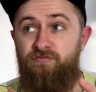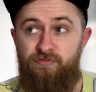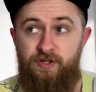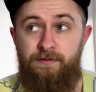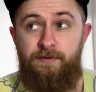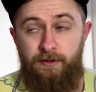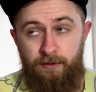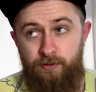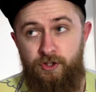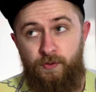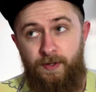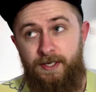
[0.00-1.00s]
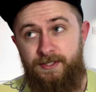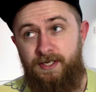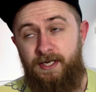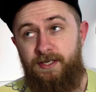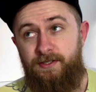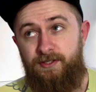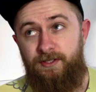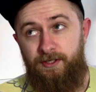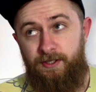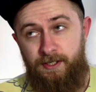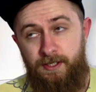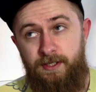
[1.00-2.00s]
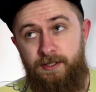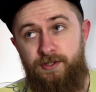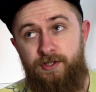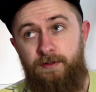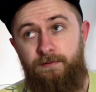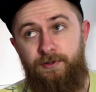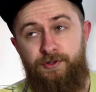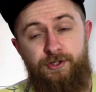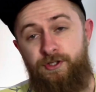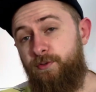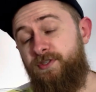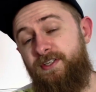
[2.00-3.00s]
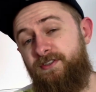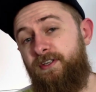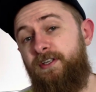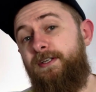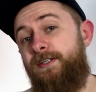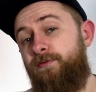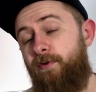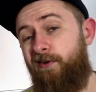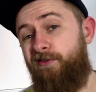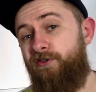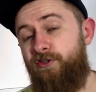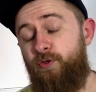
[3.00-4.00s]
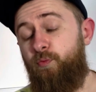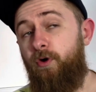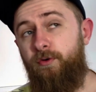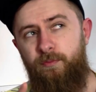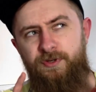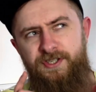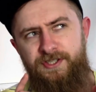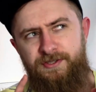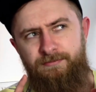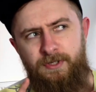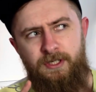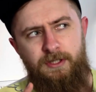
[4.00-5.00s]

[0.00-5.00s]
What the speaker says: if you lose your AirTags and your keys, you've lost two sets of keys rather than just one, which is